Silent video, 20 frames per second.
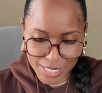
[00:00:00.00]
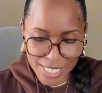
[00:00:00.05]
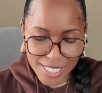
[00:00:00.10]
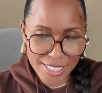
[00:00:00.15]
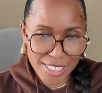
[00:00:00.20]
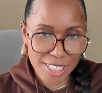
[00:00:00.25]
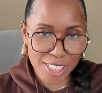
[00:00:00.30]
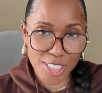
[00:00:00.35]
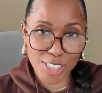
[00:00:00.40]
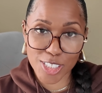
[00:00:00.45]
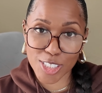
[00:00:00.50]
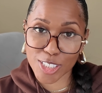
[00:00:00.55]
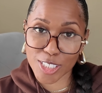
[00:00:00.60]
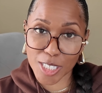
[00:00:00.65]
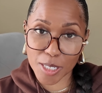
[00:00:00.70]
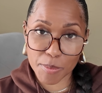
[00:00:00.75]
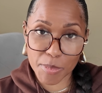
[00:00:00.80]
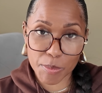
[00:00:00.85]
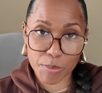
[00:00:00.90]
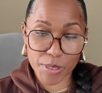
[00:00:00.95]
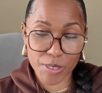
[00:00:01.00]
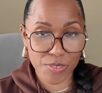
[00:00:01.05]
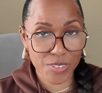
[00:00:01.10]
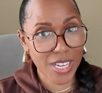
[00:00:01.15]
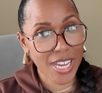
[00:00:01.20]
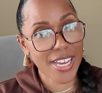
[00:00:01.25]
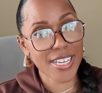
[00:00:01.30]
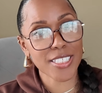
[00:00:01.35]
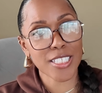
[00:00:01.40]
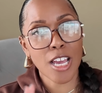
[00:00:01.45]
and this is just gonna be brief,
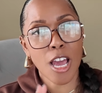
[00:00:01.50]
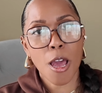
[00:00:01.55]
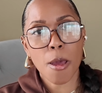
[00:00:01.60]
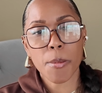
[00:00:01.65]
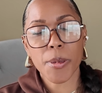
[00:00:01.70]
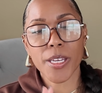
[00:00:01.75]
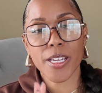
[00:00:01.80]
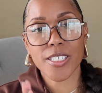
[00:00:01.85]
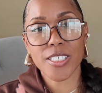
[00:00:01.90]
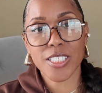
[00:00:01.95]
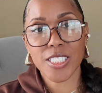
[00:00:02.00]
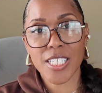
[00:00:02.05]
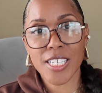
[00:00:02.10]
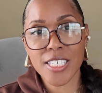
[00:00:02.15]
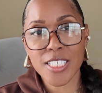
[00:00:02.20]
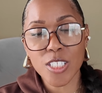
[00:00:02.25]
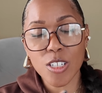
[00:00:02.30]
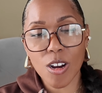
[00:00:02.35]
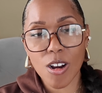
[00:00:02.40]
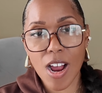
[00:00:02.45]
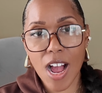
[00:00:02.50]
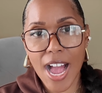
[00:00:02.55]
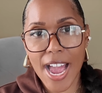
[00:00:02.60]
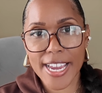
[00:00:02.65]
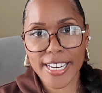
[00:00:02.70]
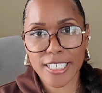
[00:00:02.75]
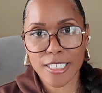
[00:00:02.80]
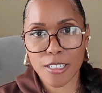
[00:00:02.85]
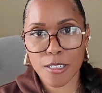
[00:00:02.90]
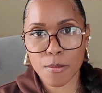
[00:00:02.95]
guys, because these are
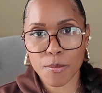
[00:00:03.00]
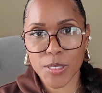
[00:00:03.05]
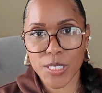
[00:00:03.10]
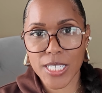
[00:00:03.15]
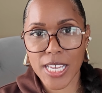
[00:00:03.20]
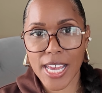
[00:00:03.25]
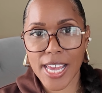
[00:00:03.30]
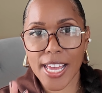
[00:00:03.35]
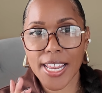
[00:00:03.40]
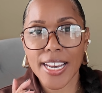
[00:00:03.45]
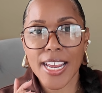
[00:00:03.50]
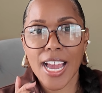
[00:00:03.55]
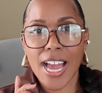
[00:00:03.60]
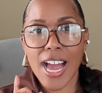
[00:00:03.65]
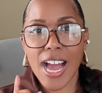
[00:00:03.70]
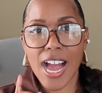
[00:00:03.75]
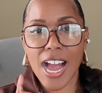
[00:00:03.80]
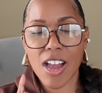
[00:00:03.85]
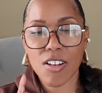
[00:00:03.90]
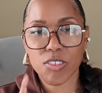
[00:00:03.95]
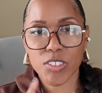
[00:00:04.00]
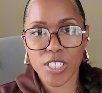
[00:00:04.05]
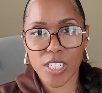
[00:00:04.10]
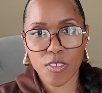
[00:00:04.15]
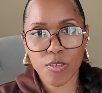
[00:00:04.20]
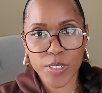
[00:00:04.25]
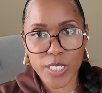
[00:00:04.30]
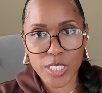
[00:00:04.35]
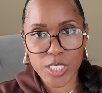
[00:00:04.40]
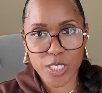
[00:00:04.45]
items that I've
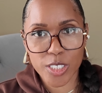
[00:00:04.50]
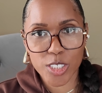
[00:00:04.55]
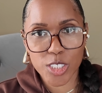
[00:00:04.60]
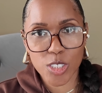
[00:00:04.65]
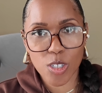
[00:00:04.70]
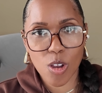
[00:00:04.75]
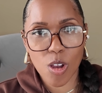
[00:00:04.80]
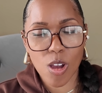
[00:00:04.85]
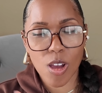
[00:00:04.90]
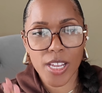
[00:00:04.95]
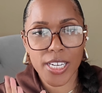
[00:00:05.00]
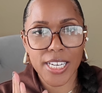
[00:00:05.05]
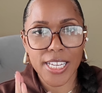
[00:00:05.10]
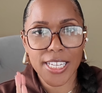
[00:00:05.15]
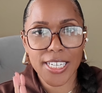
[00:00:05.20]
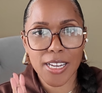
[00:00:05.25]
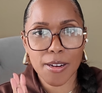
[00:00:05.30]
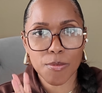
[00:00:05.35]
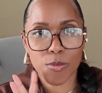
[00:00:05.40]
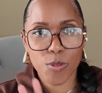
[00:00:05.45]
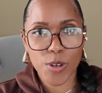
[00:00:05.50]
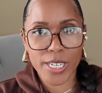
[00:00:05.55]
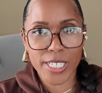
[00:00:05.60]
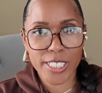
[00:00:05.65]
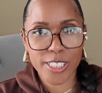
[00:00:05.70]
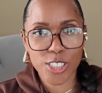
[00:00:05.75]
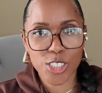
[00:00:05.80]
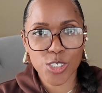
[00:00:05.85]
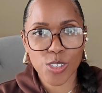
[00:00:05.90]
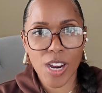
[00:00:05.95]
done research on and I'm
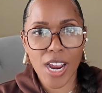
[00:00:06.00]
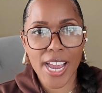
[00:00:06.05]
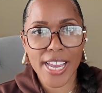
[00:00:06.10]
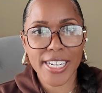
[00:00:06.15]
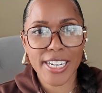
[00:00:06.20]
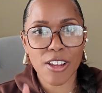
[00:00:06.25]
ready to try,